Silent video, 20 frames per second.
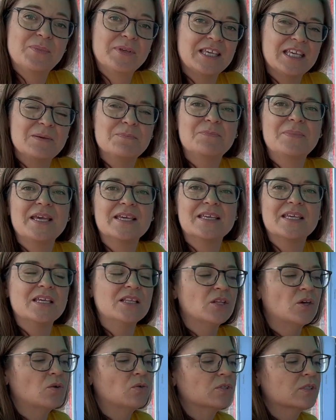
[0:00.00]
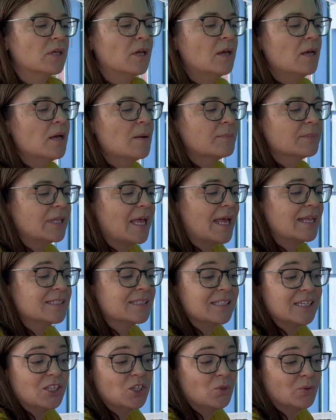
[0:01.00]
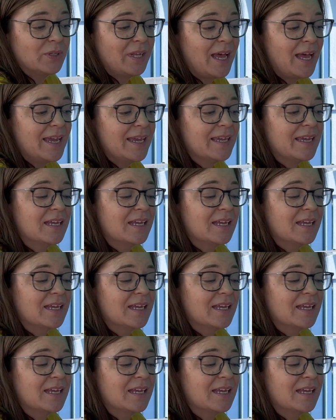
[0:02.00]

keep picking those plants that you like.